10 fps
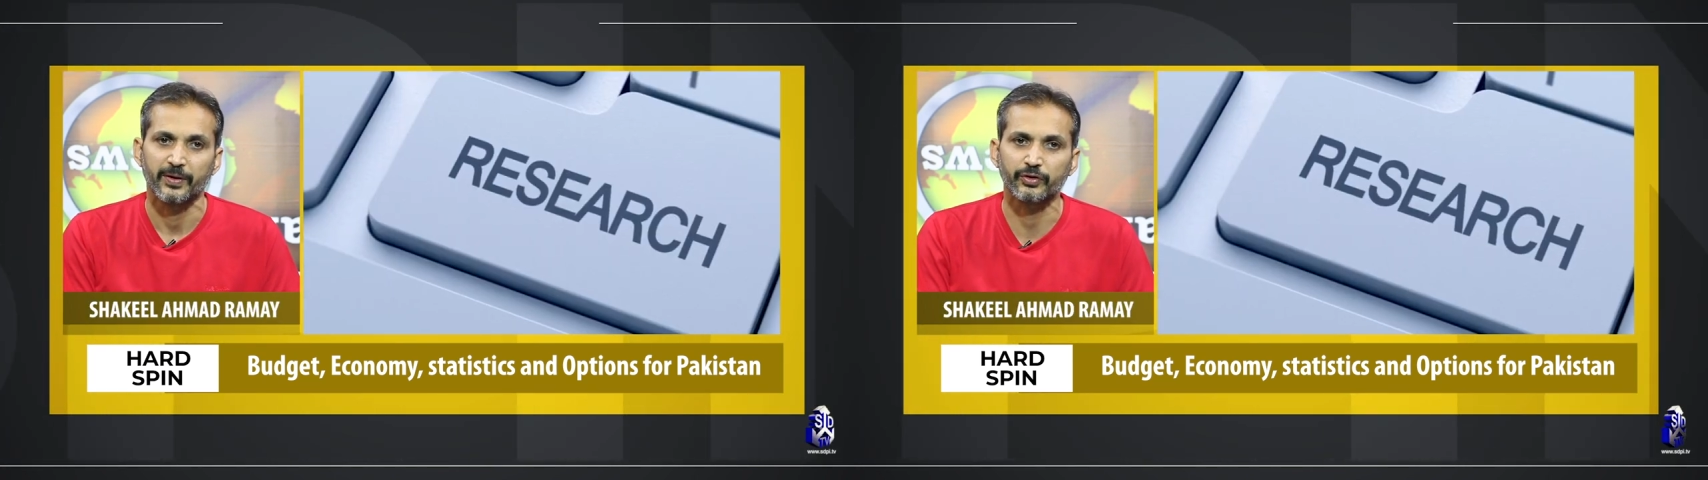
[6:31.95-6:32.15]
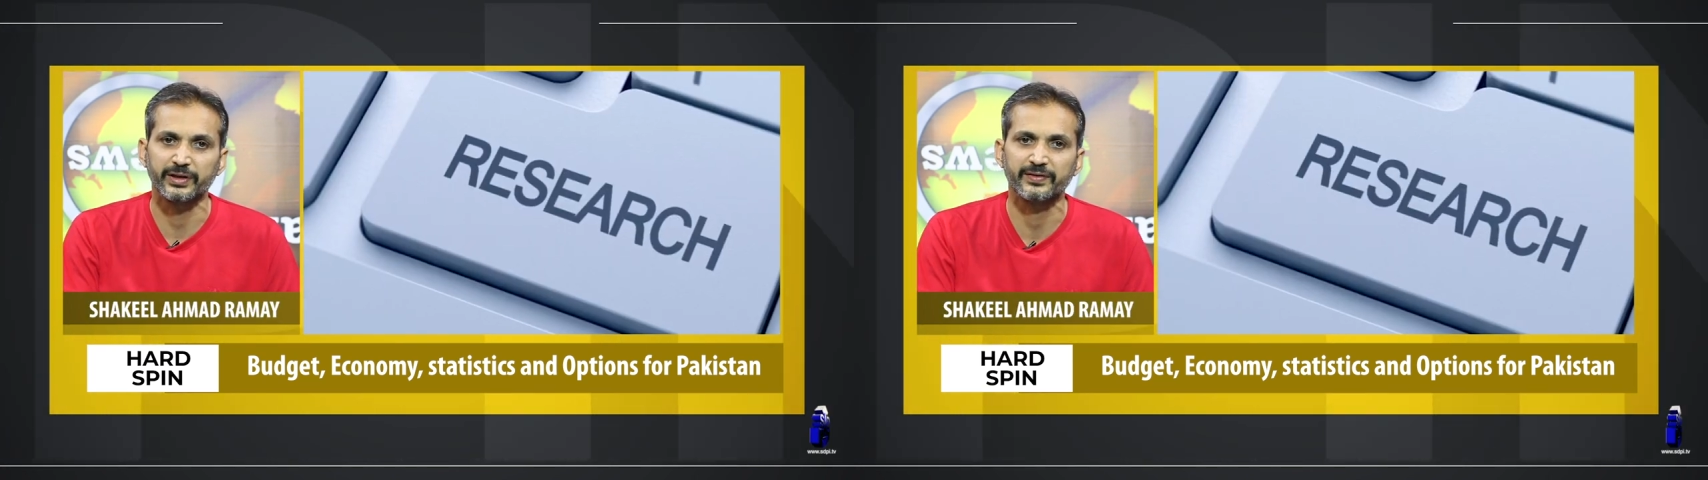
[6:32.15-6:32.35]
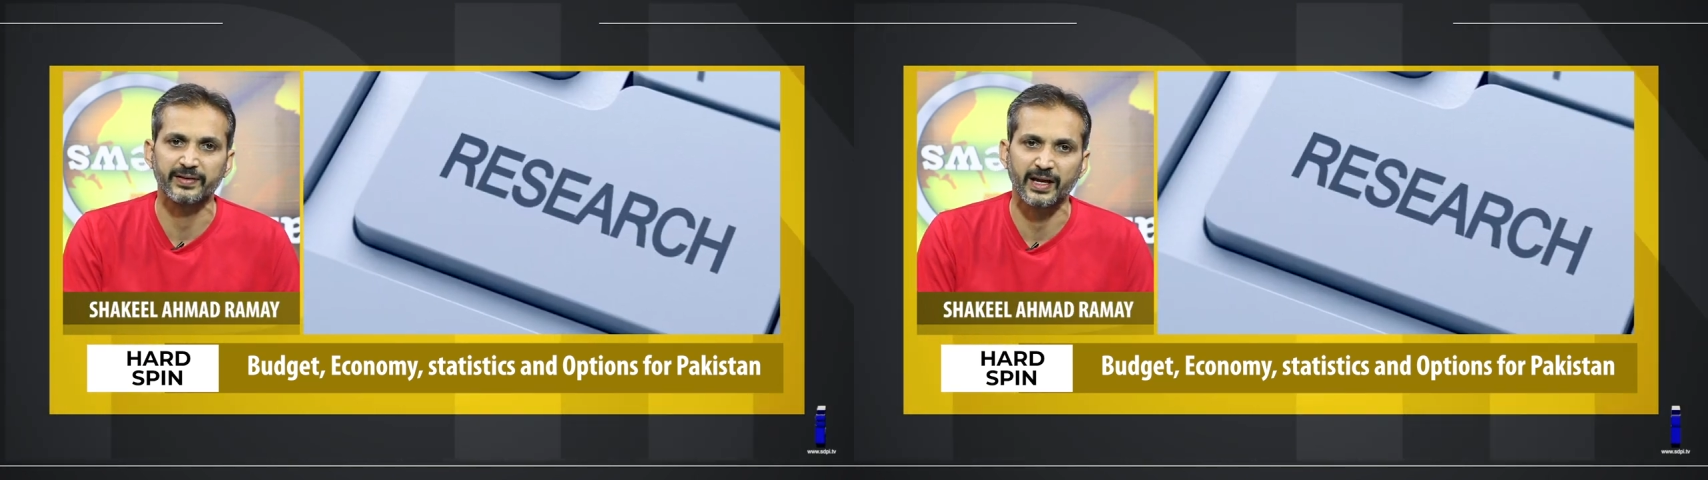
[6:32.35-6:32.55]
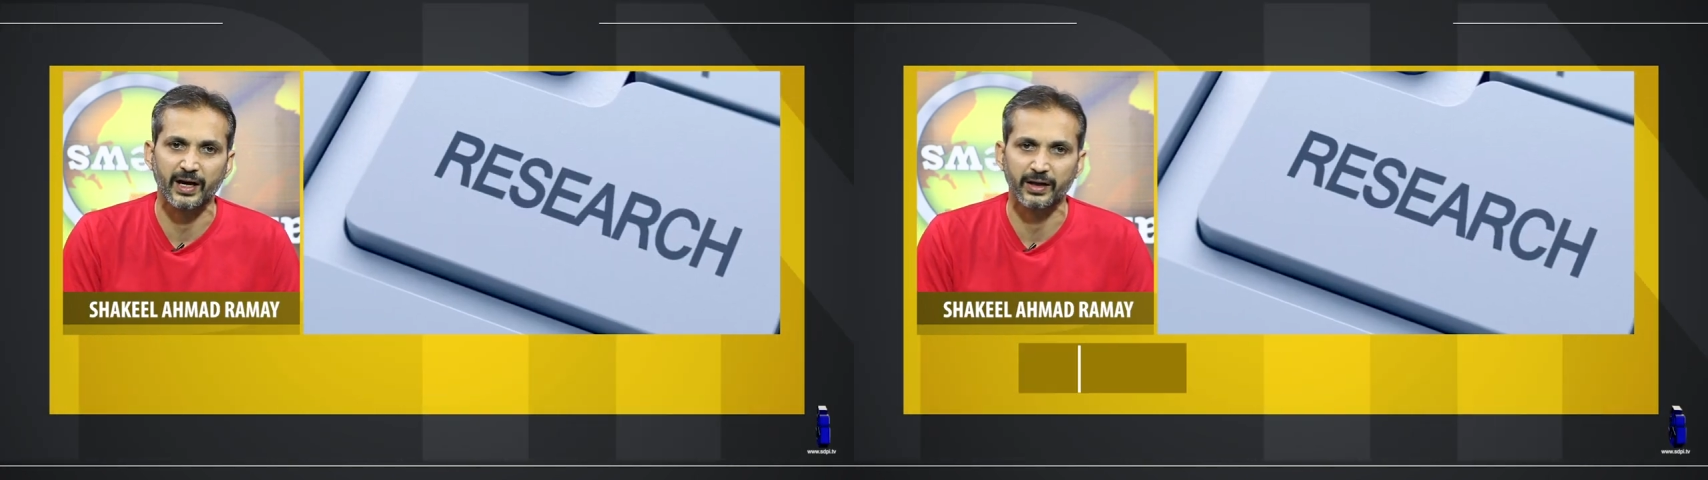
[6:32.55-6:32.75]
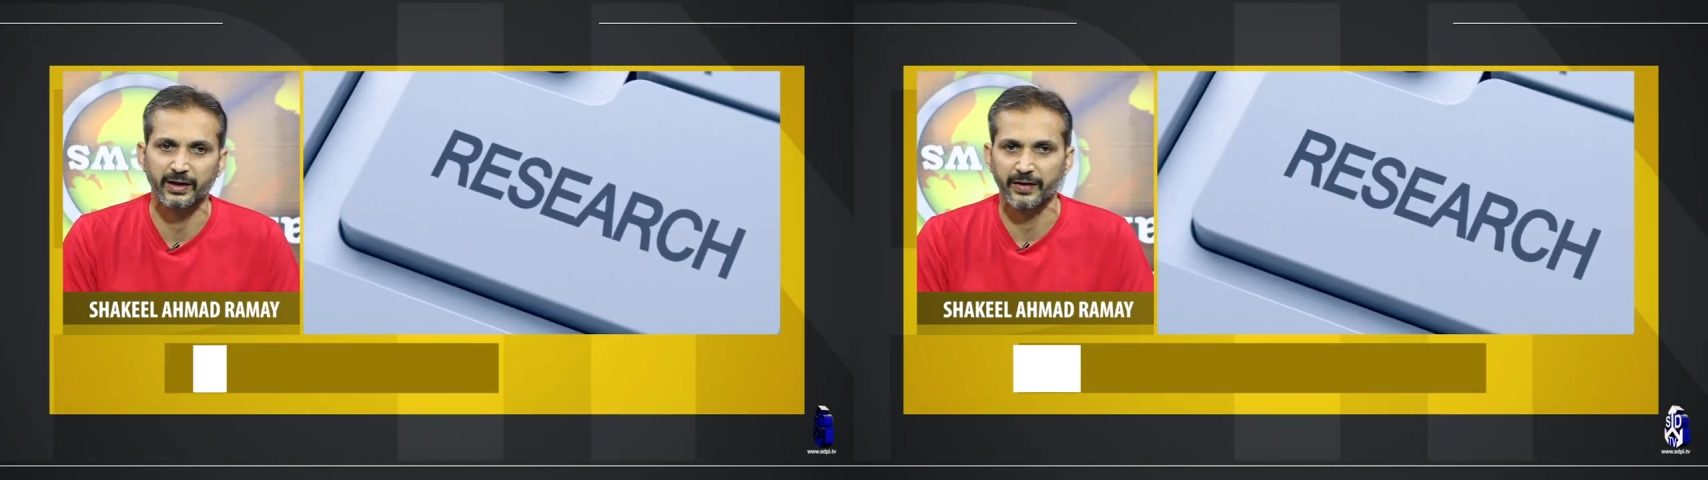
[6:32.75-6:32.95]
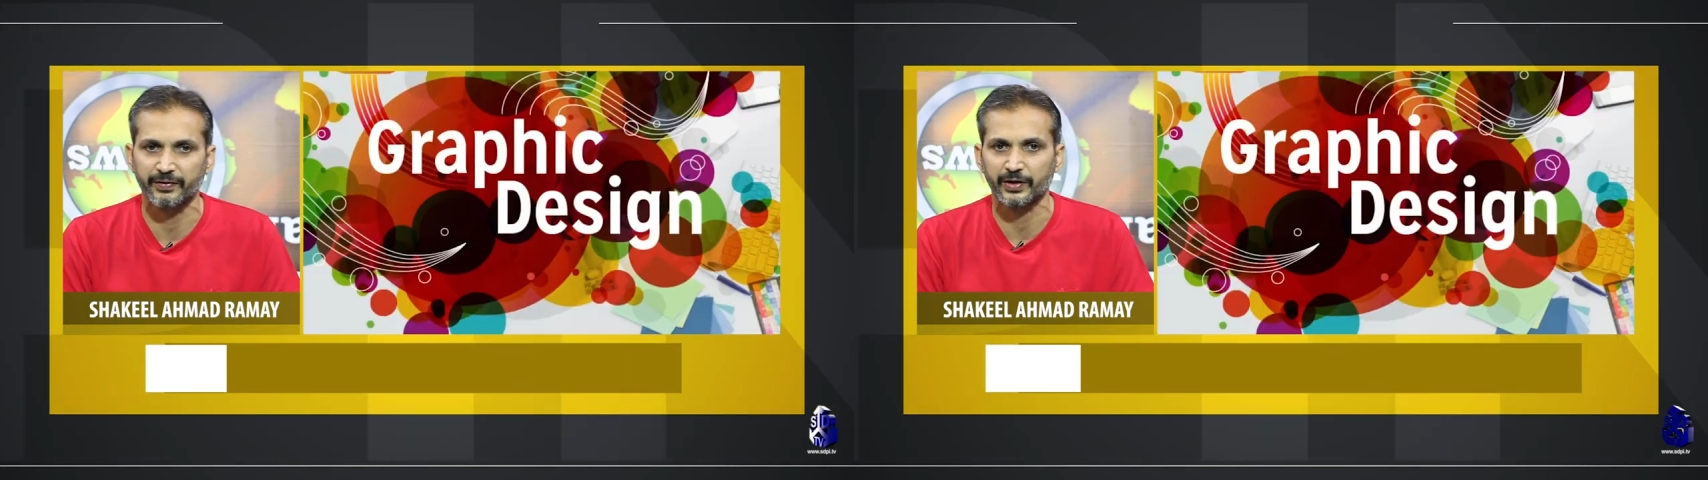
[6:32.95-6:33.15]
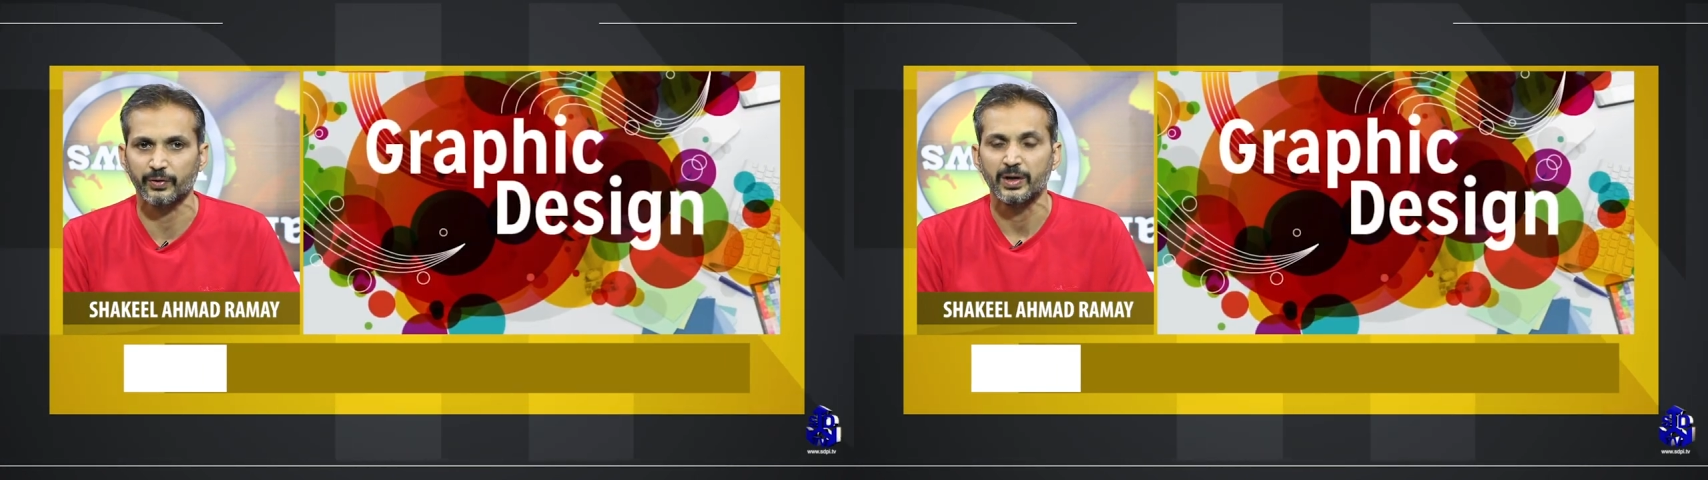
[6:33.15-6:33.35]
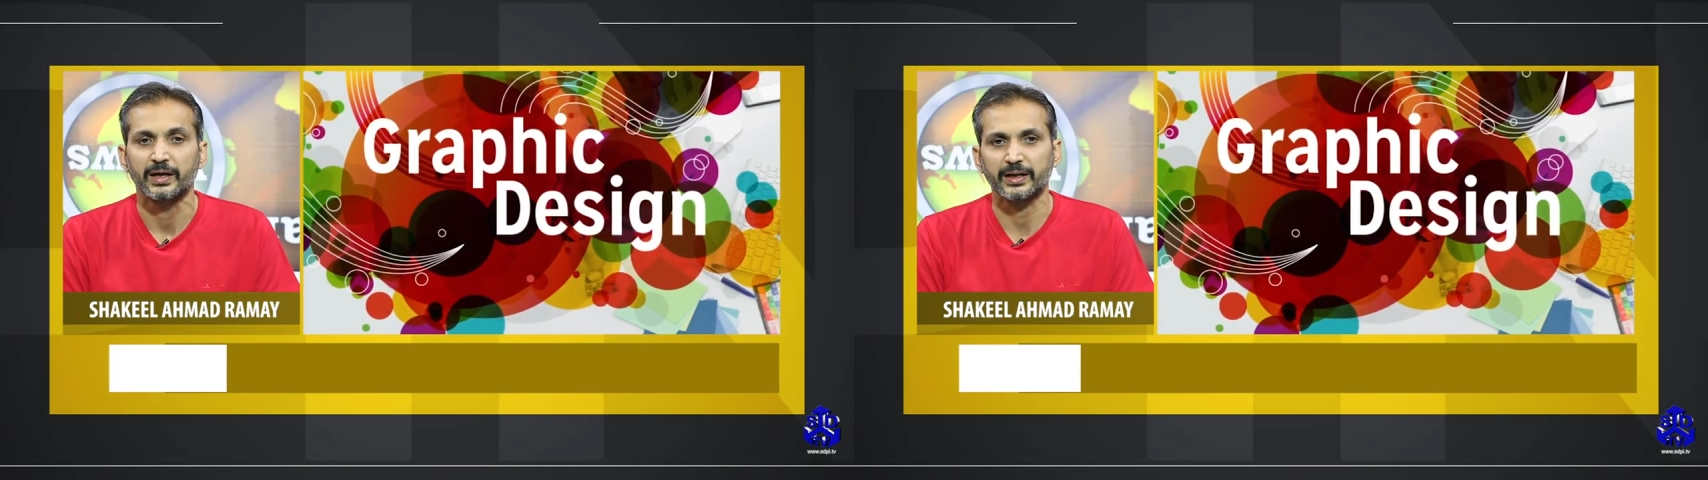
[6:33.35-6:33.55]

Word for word: So this is another avenue.